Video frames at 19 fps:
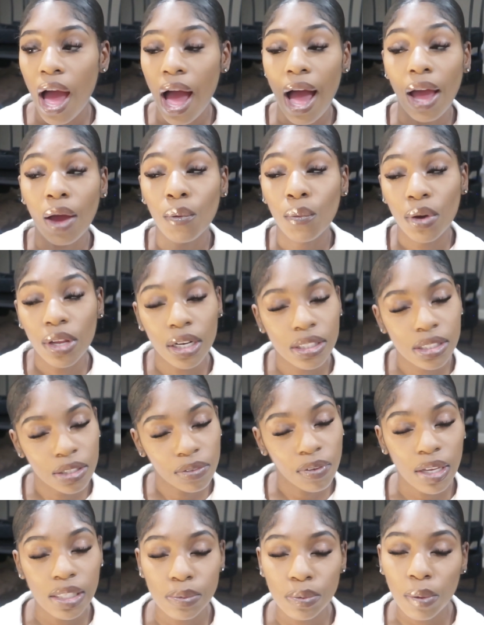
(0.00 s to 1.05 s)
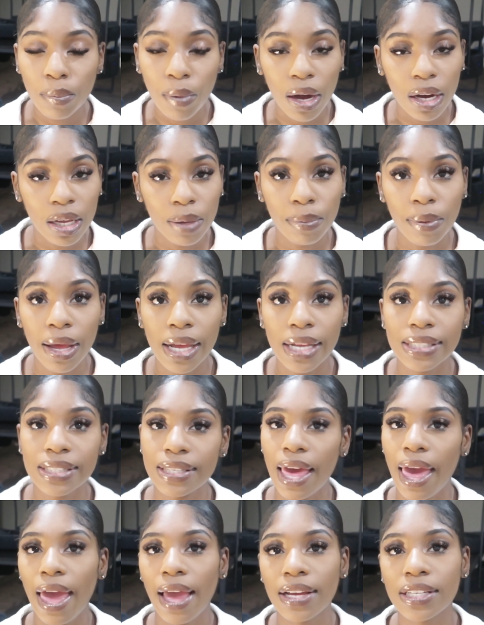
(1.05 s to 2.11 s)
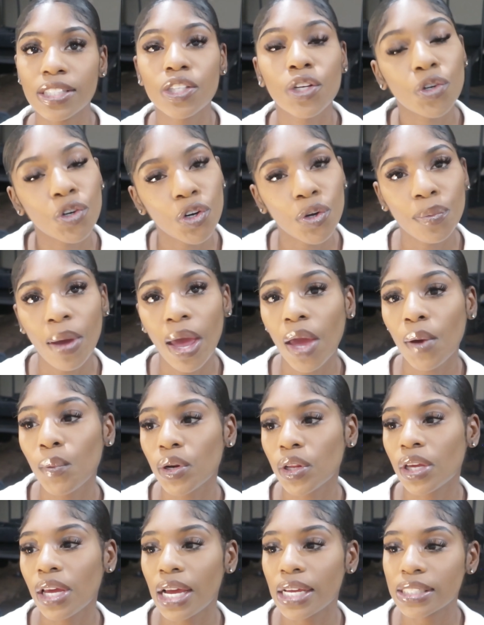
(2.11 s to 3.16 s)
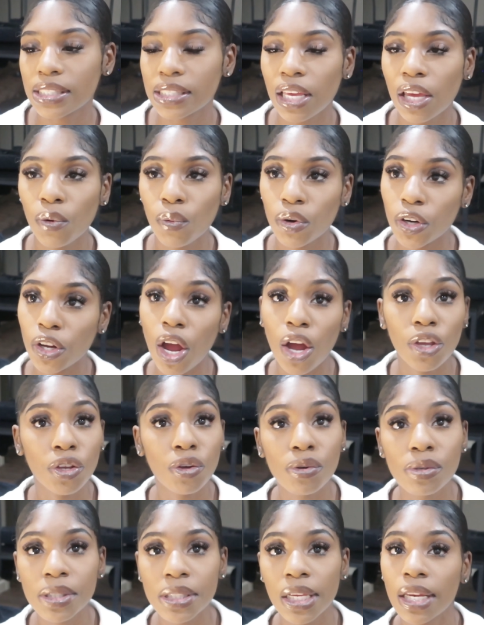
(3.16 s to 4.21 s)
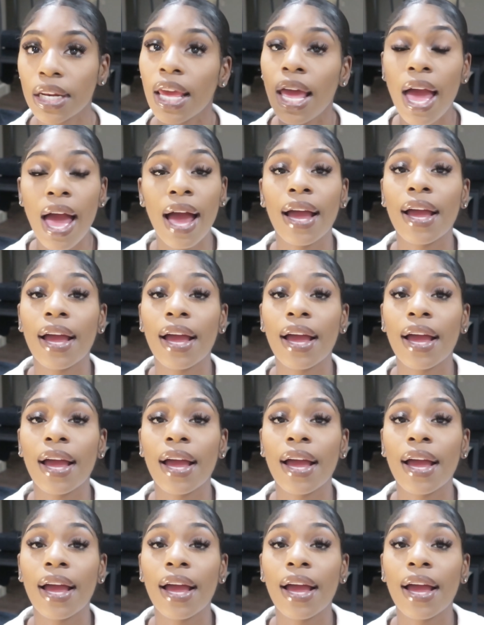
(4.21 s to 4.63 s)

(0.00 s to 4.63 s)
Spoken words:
I went into Facebook Marketplace, asked the group, hey, what do you guys think? What are y'all using?